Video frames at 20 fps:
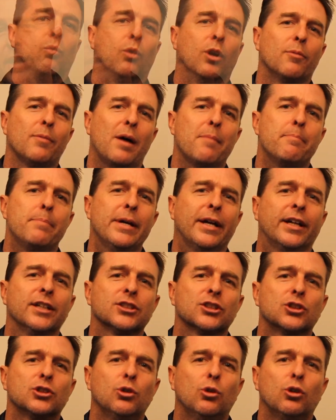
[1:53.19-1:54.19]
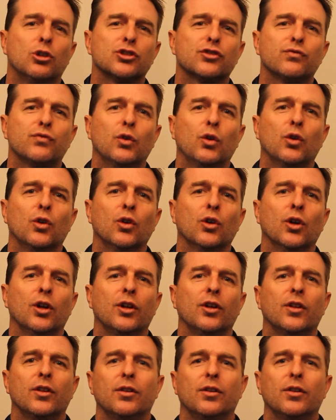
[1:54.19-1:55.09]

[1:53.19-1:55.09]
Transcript: One of my biggest goals for